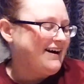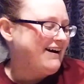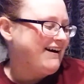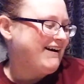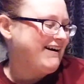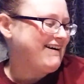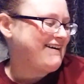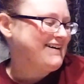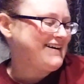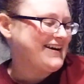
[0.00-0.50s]

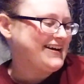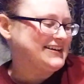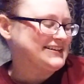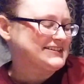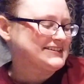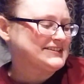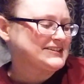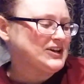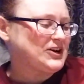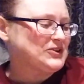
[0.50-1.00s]
All right,
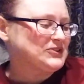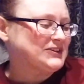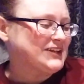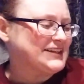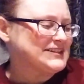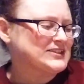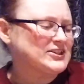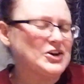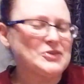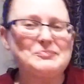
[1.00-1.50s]
so
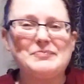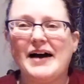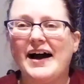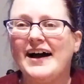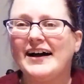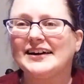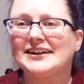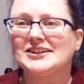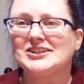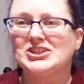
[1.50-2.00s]
let's go
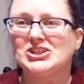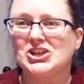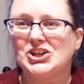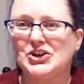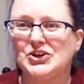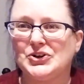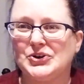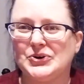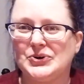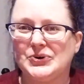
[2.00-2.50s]
back
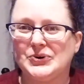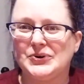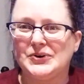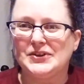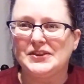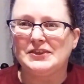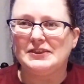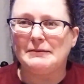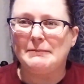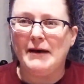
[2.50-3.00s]
to
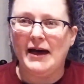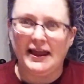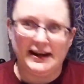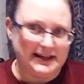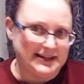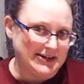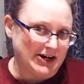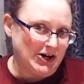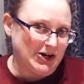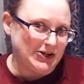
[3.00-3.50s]
the penny
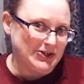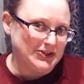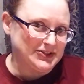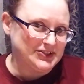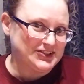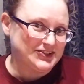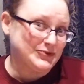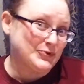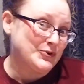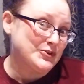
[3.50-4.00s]

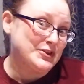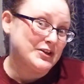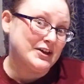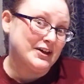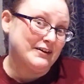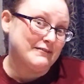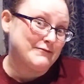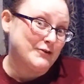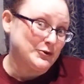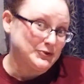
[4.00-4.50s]
dolls, or
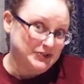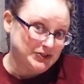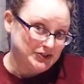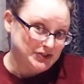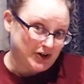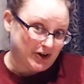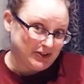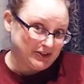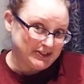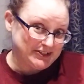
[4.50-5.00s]
the Frozen
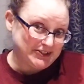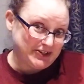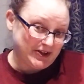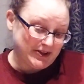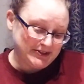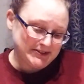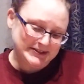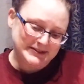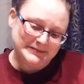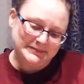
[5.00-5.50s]
Charlotte
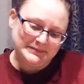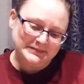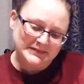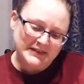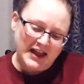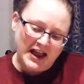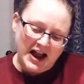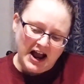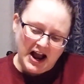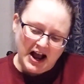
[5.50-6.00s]
dolls.
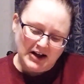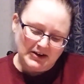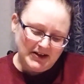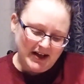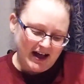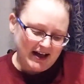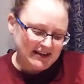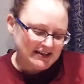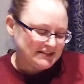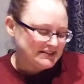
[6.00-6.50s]

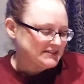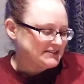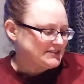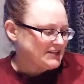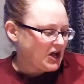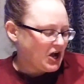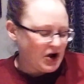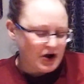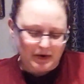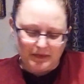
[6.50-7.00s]
Okay,
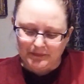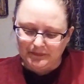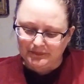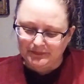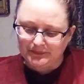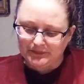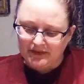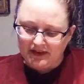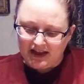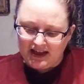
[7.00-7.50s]
so
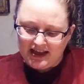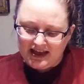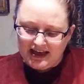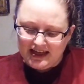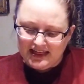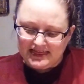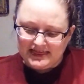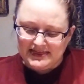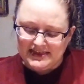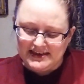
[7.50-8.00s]

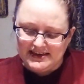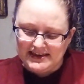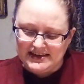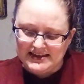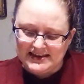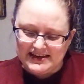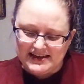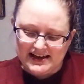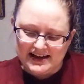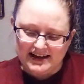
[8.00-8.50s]

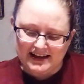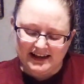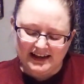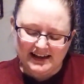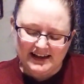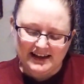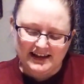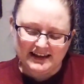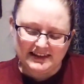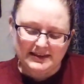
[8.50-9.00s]
the
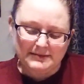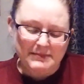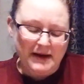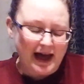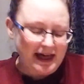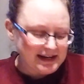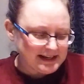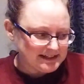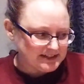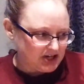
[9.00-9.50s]

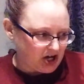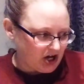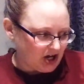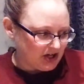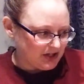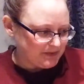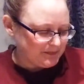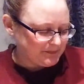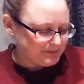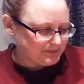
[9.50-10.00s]
penny
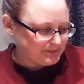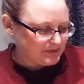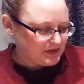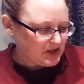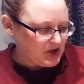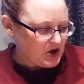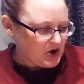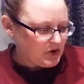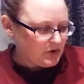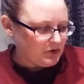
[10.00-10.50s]
doll,
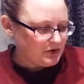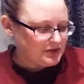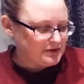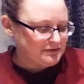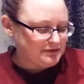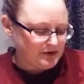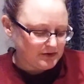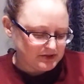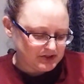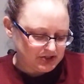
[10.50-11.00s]
or the
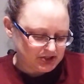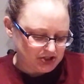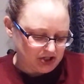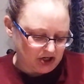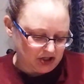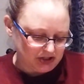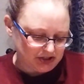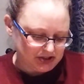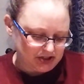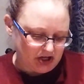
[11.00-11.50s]
Frozen
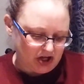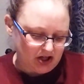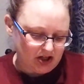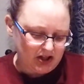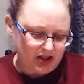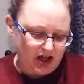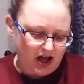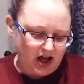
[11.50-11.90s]
Charlotte doll,